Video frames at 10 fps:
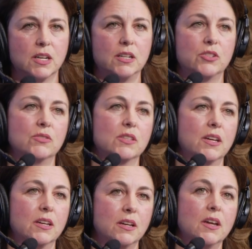on issues
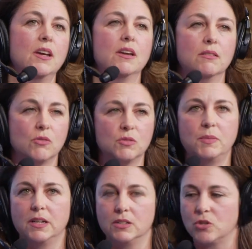like those
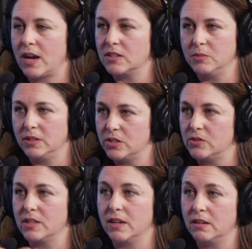big intractable
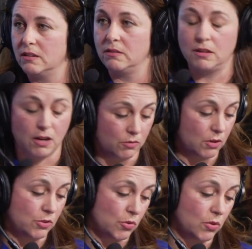issues like gun
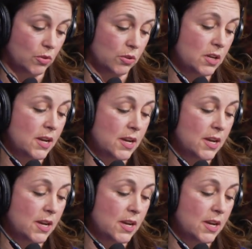control